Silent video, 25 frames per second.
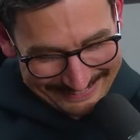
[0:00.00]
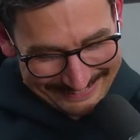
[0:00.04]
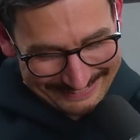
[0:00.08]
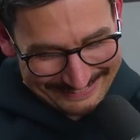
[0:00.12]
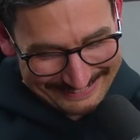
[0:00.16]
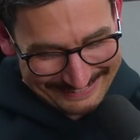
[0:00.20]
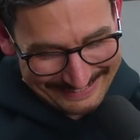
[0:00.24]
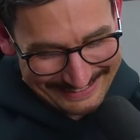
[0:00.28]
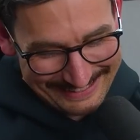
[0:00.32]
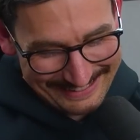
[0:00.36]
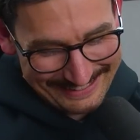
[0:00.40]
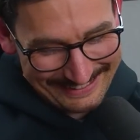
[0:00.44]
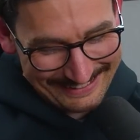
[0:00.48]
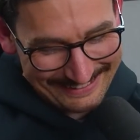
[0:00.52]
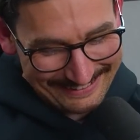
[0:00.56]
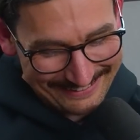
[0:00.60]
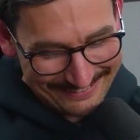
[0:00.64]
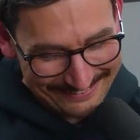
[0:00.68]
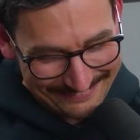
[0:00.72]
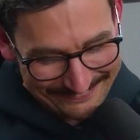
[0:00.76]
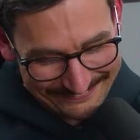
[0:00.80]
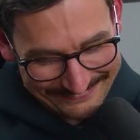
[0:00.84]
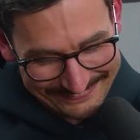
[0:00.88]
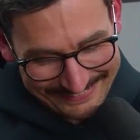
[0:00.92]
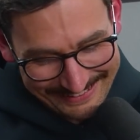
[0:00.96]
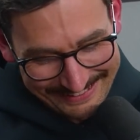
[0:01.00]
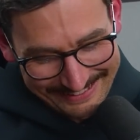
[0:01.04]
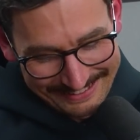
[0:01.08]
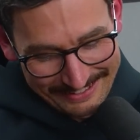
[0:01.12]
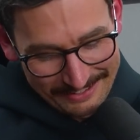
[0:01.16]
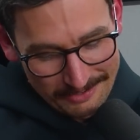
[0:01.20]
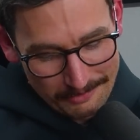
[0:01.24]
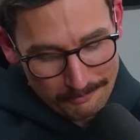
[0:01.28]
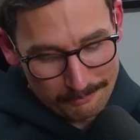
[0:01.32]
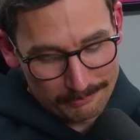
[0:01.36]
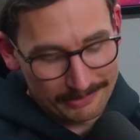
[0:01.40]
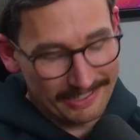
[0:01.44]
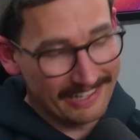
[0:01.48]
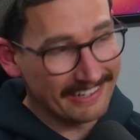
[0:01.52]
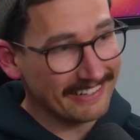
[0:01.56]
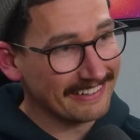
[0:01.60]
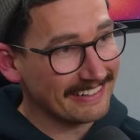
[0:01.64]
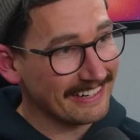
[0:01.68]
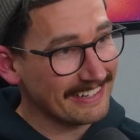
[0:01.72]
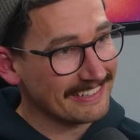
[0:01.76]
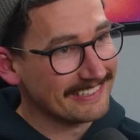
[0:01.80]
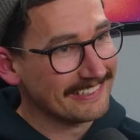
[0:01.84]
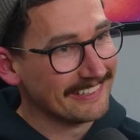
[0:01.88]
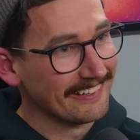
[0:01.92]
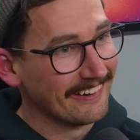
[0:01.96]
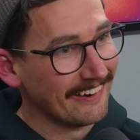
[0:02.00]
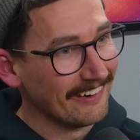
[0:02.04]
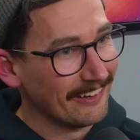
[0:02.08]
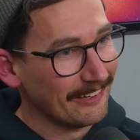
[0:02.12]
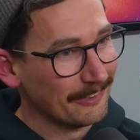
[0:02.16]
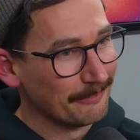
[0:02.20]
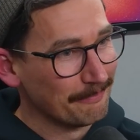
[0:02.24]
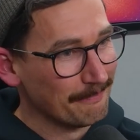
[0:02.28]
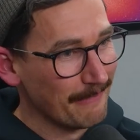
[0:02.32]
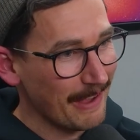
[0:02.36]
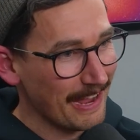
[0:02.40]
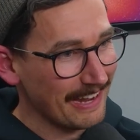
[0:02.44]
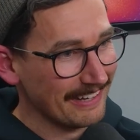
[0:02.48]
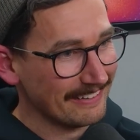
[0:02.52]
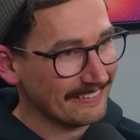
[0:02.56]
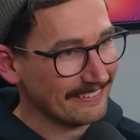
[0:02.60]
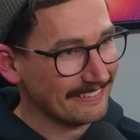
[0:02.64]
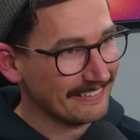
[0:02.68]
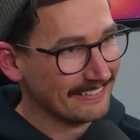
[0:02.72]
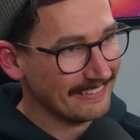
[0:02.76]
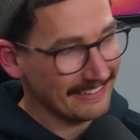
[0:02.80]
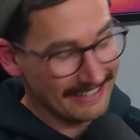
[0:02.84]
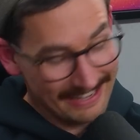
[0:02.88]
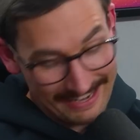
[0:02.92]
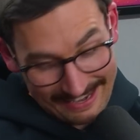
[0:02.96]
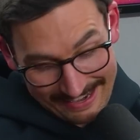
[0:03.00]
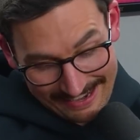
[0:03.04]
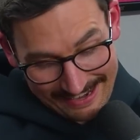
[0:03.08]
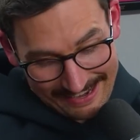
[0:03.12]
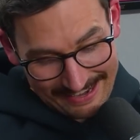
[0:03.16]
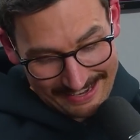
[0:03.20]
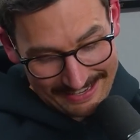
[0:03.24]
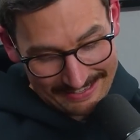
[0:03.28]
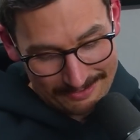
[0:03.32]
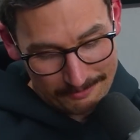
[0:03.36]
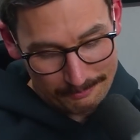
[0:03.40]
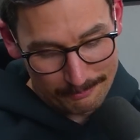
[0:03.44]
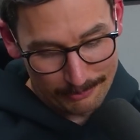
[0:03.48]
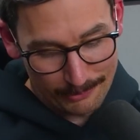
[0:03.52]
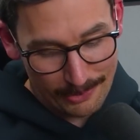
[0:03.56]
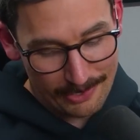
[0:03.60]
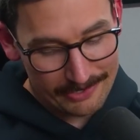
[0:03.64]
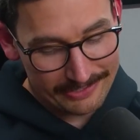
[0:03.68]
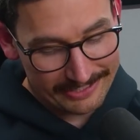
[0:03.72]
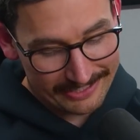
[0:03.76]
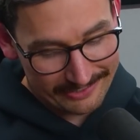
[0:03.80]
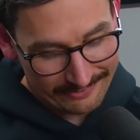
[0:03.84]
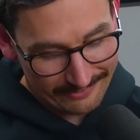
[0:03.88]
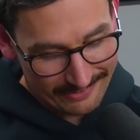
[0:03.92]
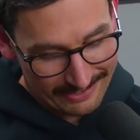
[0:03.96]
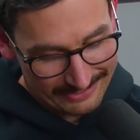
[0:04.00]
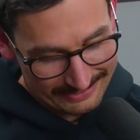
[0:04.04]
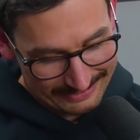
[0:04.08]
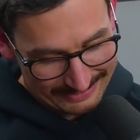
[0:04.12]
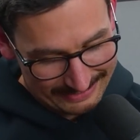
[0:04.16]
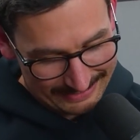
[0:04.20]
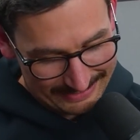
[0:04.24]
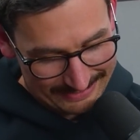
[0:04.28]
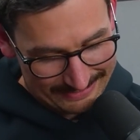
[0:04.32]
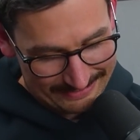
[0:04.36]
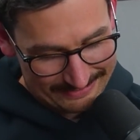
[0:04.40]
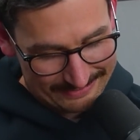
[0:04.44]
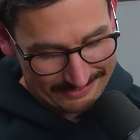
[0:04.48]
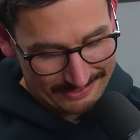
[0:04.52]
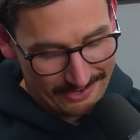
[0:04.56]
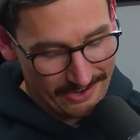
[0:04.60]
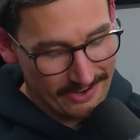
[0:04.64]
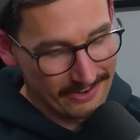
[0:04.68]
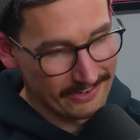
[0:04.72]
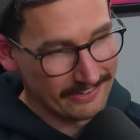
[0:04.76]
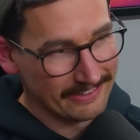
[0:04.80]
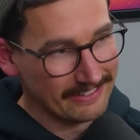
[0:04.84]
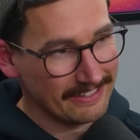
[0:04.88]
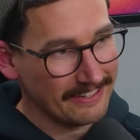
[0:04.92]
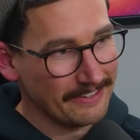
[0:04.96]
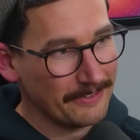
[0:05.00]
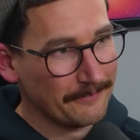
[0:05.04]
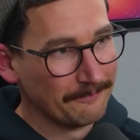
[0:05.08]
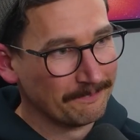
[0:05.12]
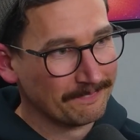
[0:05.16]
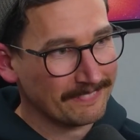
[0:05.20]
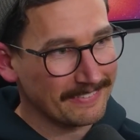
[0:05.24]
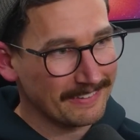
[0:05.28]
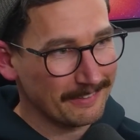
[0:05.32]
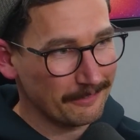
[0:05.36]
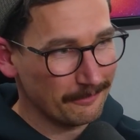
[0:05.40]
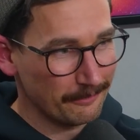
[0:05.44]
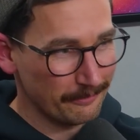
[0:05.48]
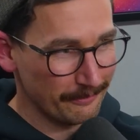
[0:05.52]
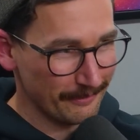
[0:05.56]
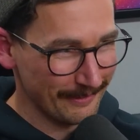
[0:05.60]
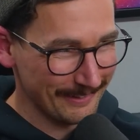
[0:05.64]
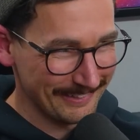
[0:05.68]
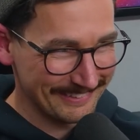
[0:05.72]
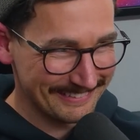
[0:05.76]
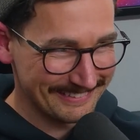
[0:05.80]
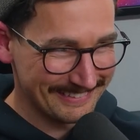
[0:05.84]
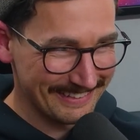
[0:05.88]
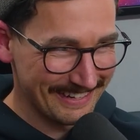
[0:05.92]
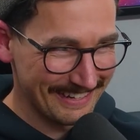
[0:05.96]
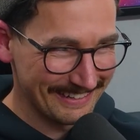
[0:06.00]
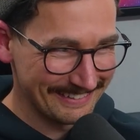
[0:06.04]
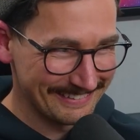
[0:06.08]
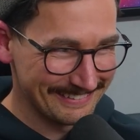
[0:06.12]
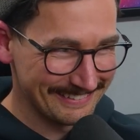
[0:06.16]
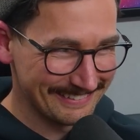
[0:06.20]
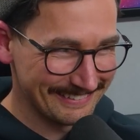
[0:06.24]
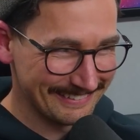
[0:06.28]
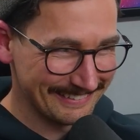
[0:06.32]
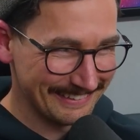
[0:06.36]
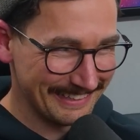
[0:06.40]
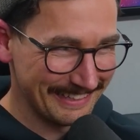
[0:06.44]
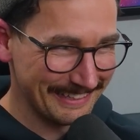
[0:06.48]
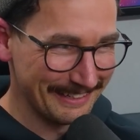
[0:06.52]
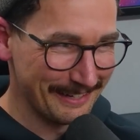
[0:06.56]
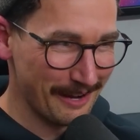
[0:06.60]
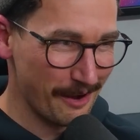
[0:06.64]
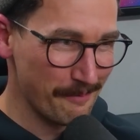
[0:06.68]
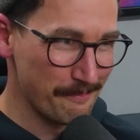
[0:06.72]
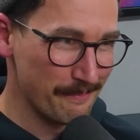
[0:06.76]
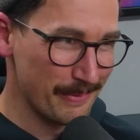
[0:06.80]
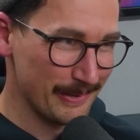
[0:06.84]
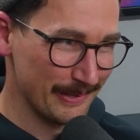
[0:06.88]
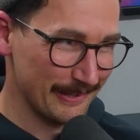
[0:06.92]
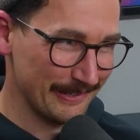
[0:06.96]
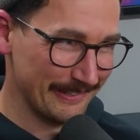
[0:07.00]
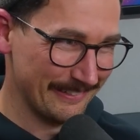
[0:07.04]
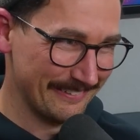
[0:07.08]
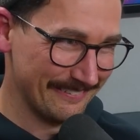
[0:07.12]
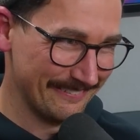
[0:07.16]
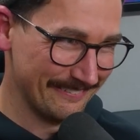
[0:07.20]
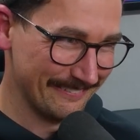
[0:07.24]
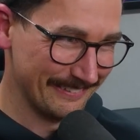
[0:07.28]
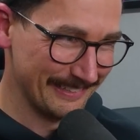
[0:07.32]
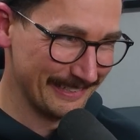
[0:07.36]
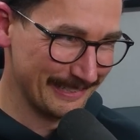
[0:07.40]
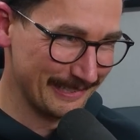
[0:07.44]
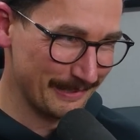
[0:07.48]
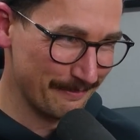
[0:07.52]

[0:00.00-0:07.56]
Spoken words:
did play against your old mate, Brodie Grundy. So first touch, he got booed. Were you